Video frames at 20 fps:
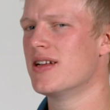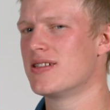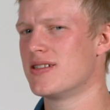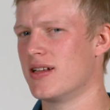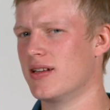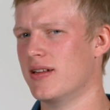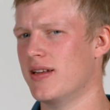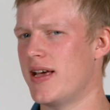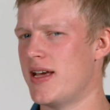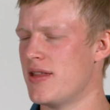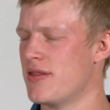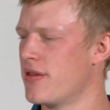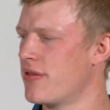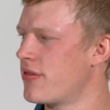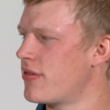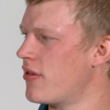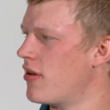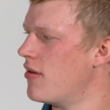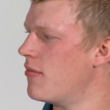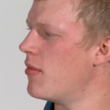to lay the
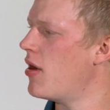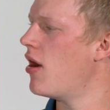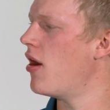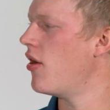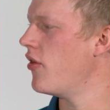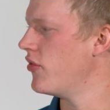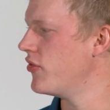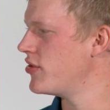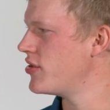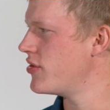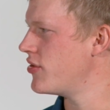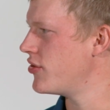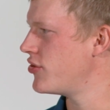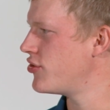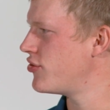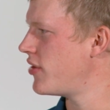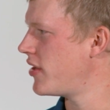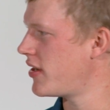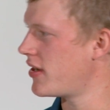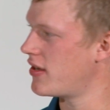thumb onto the
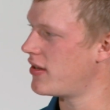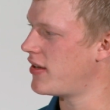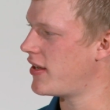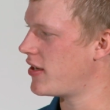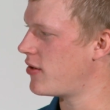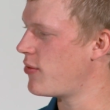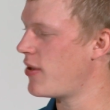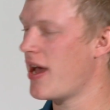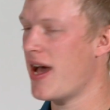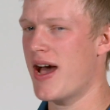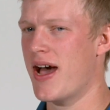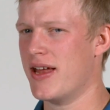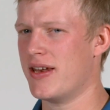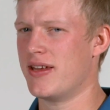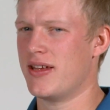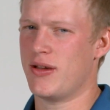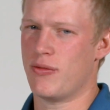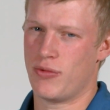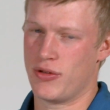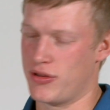trigger like we
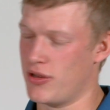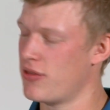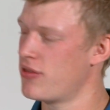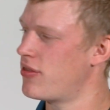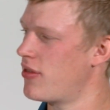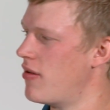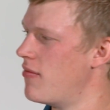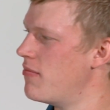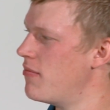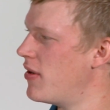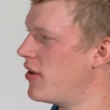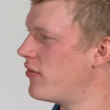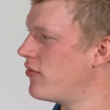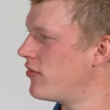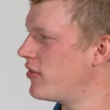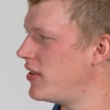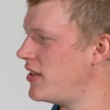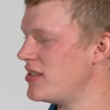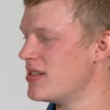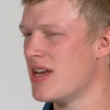had with the thumb button
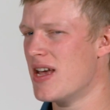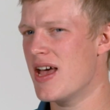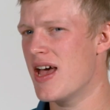release.